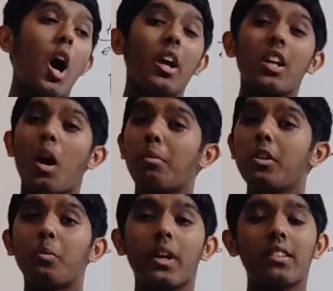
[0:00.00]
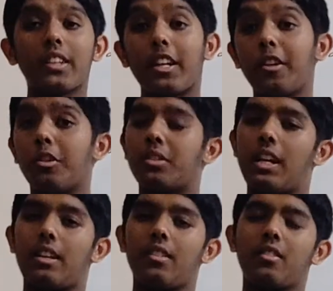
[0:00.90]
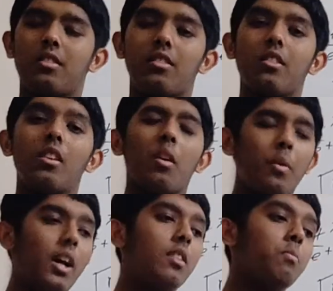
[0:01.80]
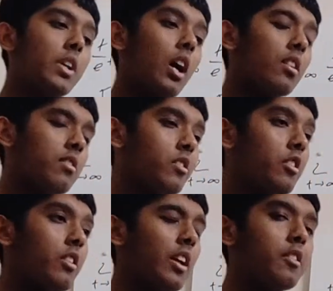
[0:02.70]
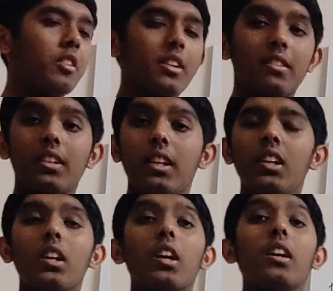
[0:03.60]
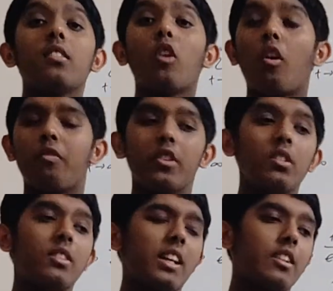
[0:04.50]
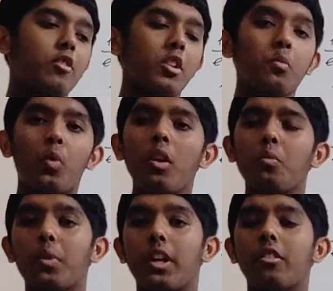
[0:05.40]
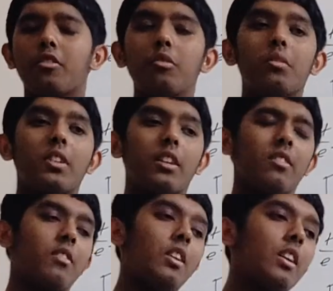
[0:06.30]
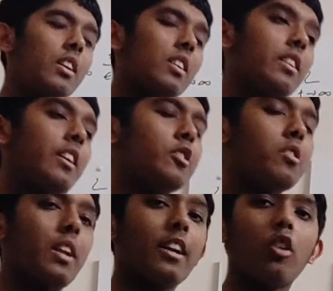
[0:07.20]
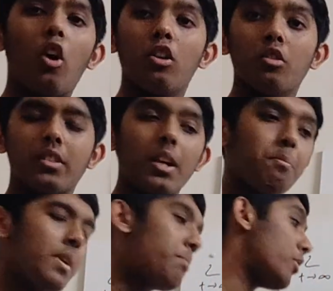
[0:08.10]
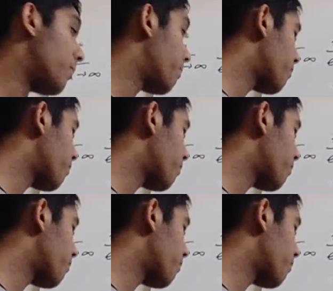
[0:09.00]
In how many ways can you do that? Well, the answer, as you can see, is obvious that there's only one way to choose that. You select all those 10 people.